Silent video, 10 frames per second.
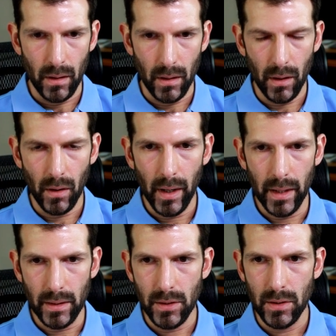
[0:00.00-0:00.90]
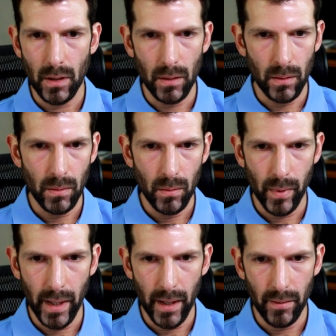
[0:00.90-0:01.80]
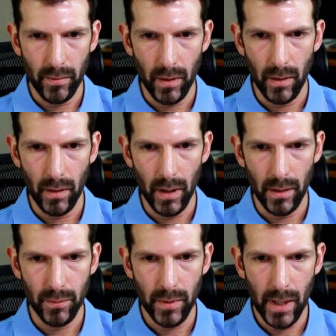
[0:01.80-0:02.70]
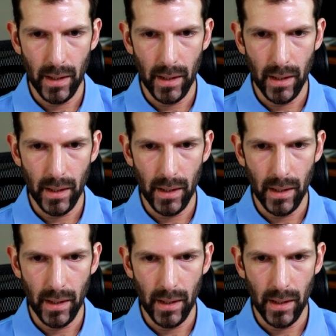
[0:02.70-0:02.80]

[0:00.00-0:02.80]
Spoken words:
All right, so we have our 3